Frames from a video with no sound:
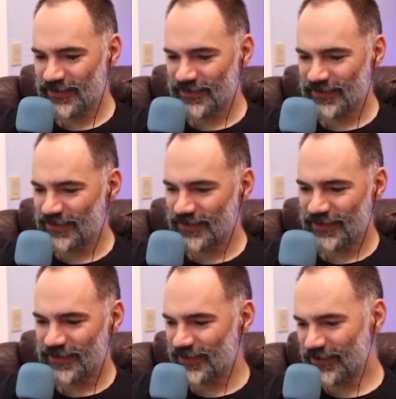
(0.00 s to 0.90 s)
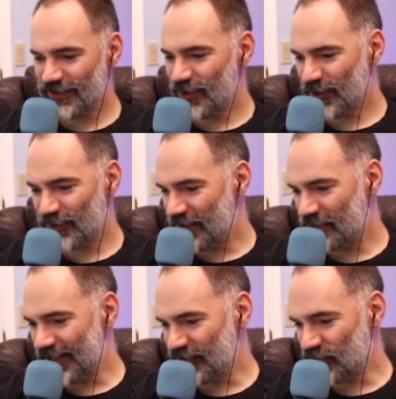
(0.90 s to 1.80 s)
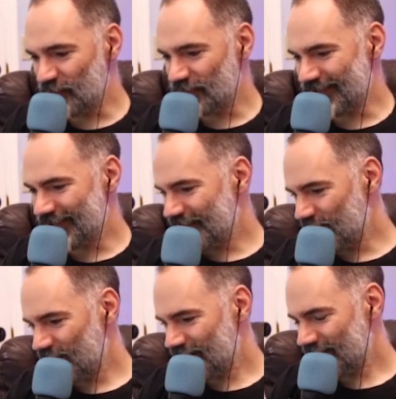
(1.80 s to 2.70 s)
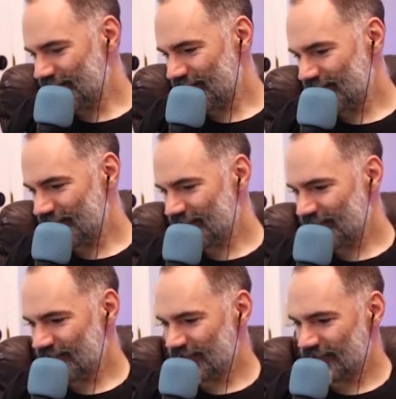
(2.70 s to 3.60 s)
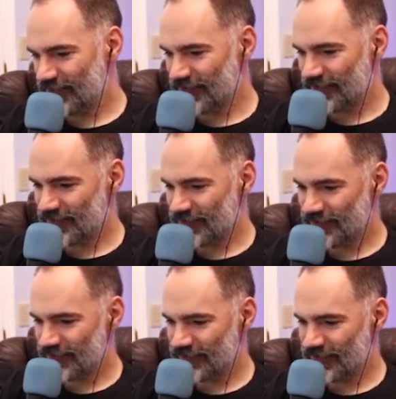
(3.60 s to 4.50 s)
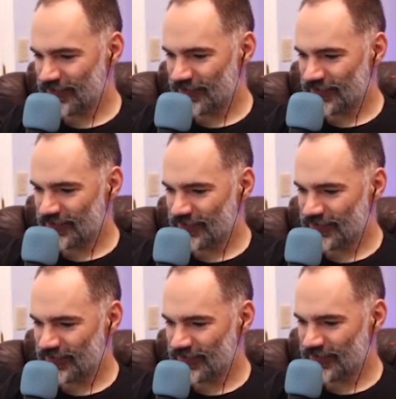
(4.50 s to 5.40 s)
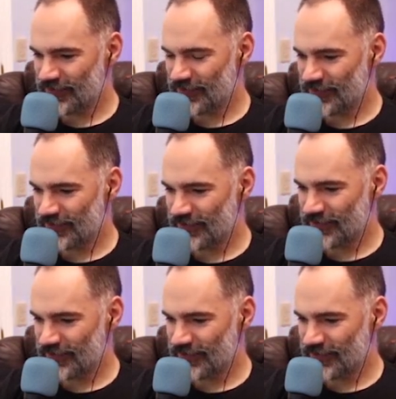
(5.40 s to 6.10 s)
(not speaking)